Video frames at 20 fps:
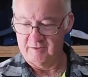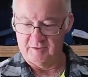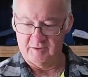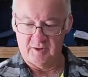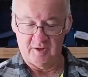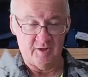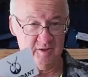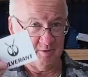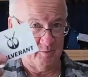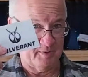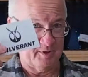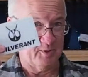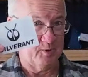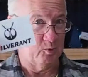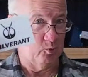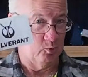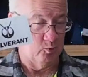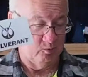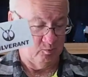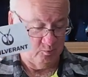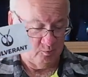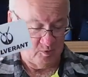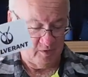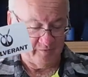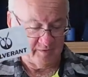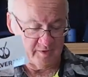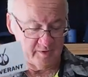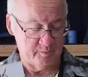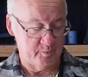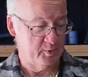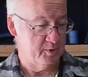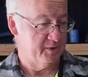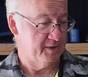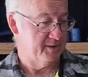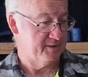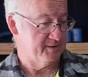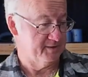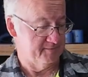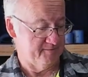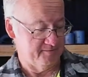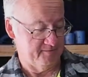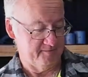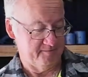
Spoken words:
So that'll be cool, wherever you put it.